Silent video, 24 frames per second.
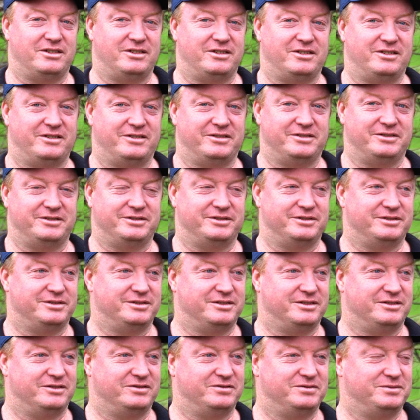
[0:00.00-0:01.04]

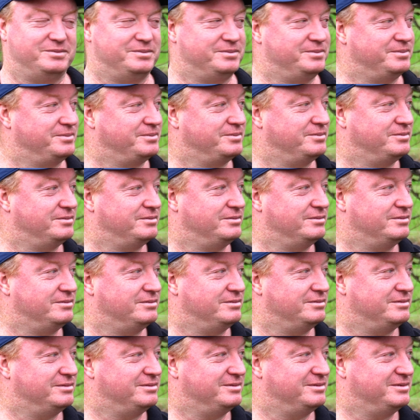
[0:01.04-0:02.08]

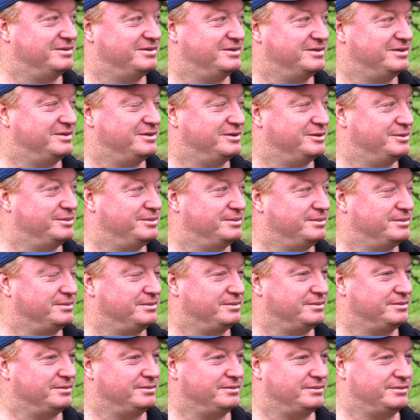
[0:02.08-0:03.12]

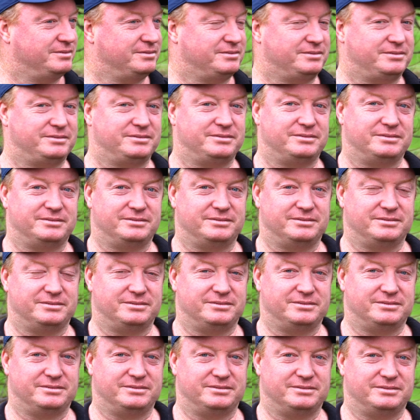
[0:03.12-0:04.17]

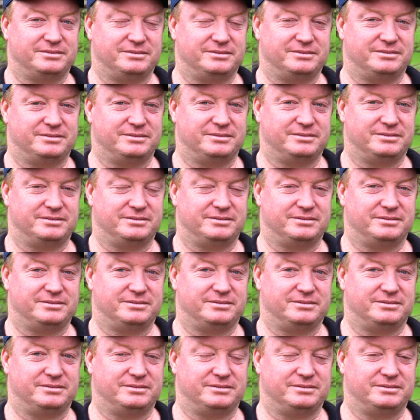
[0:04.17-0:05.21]

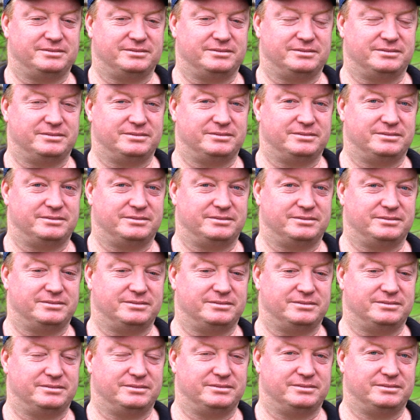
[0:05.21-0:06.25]

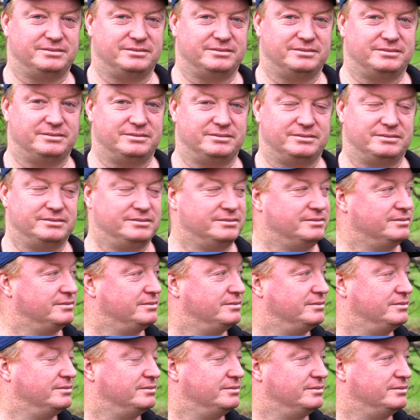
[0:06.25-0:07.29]

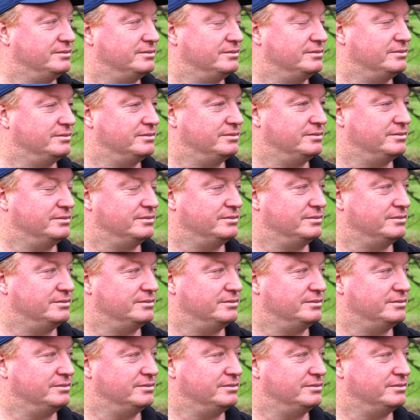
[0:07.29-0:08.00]
(silent)